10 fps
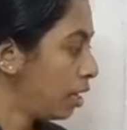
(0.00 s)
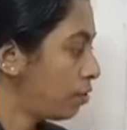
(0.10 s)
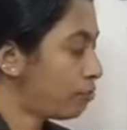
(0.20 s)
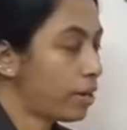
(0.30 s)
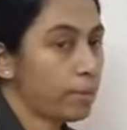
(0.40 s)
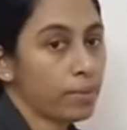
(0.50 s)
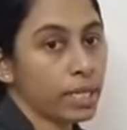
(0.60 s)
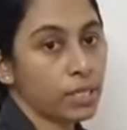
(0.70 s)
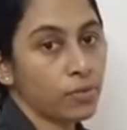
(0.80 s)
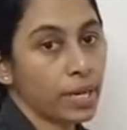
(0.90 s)
From
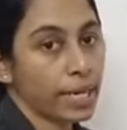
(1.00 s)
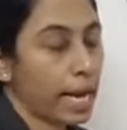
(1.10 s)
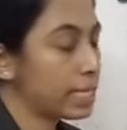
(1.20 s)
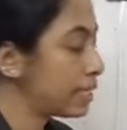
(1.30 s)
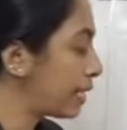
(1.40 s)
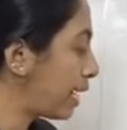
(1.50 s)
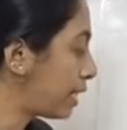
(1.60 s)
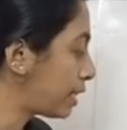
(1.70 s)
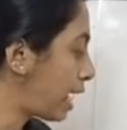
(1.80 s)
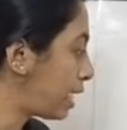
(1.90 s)
this we can
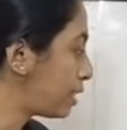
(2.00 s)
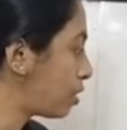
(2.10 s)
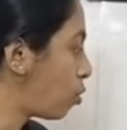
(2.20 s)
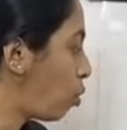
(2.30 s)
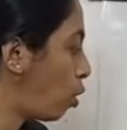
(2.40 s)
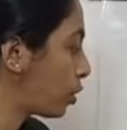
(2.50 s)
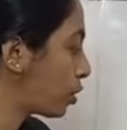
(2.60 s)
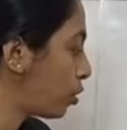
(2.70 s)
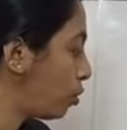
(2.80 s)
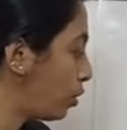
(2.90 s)
say that
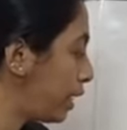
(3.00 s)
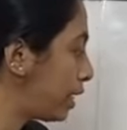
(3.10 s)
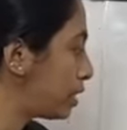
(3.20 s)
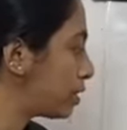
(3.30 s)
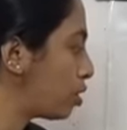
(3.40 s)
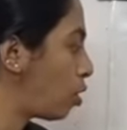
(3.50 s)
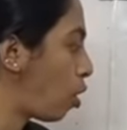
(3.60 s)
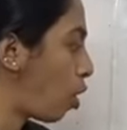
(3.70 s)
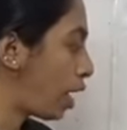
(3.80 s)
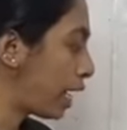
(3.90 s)
OQ is
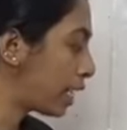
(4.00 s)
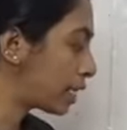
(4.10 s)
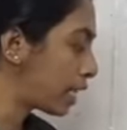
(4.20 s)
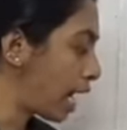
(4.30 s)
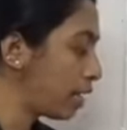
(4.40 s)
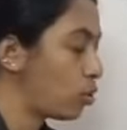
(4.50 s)
longer than